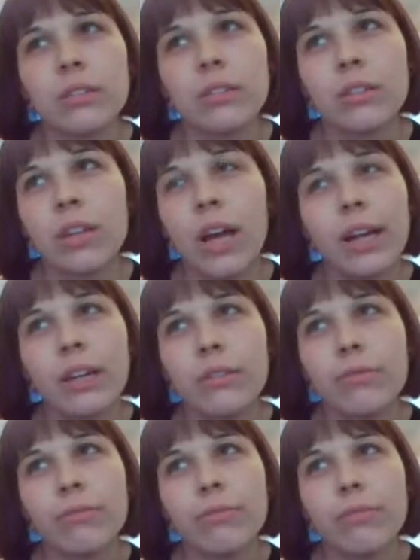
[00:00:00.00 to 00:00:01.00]
kind
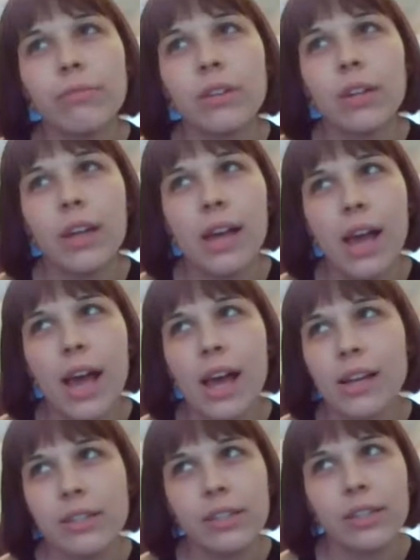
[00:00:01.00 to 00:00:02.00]
of
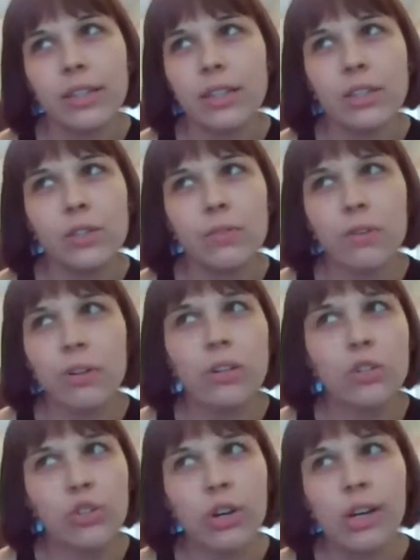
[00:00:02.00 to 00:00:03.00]
hectic as far
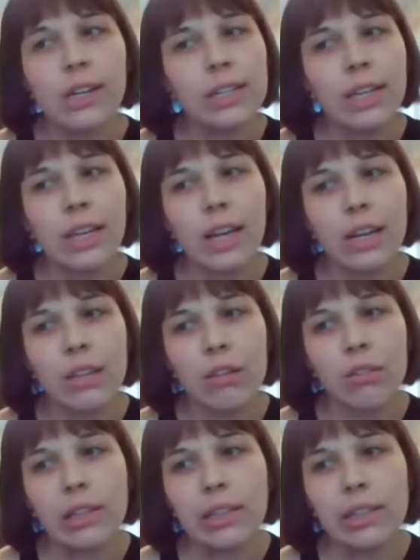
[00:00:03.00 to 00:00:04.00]
as trying to get
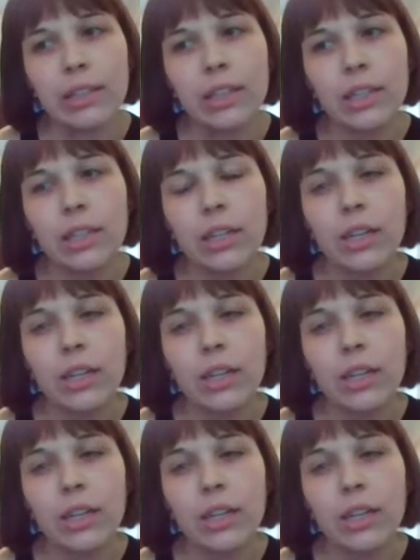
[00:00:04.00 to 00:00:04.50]
anything done.